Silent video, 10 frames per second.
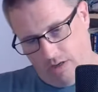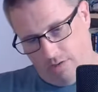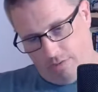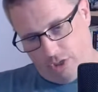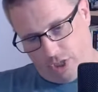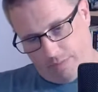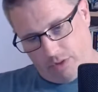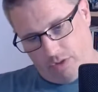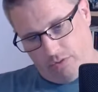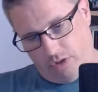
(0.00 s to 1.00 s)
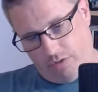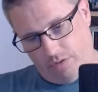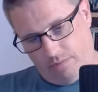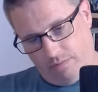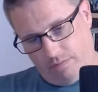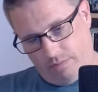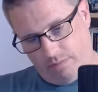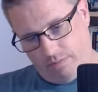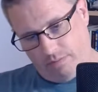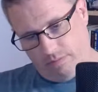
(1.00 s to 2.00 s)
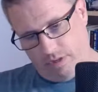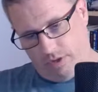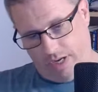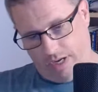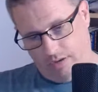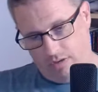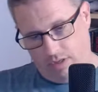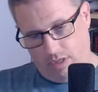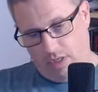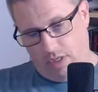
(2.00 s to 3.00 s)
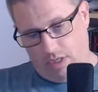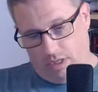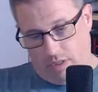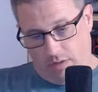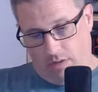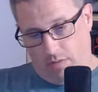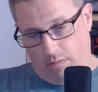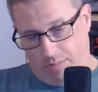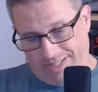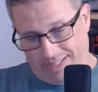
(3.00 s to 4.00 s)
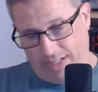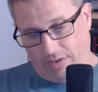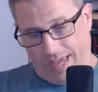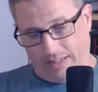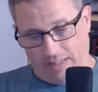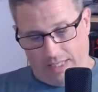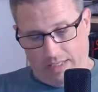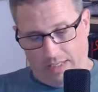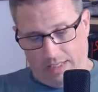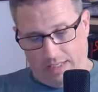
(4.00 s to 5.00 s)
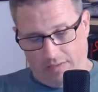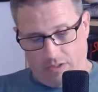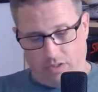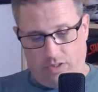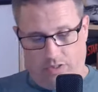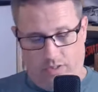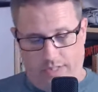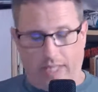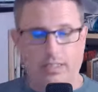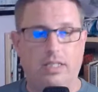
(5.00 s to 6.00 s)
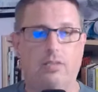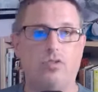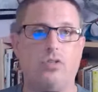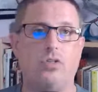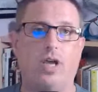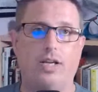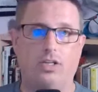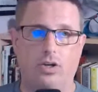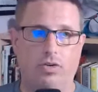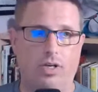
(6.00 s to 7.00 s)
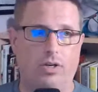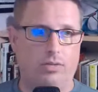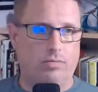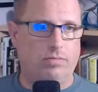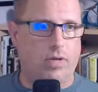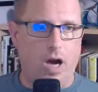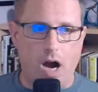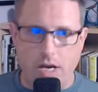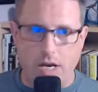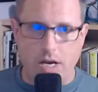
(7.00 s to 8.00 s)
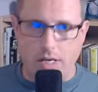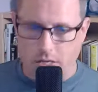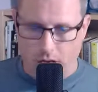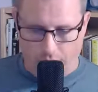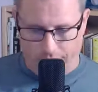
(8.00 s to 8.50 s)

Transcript: for jumpsuit dude. Okay. But still, that leaves Ensign O'Neill unknown.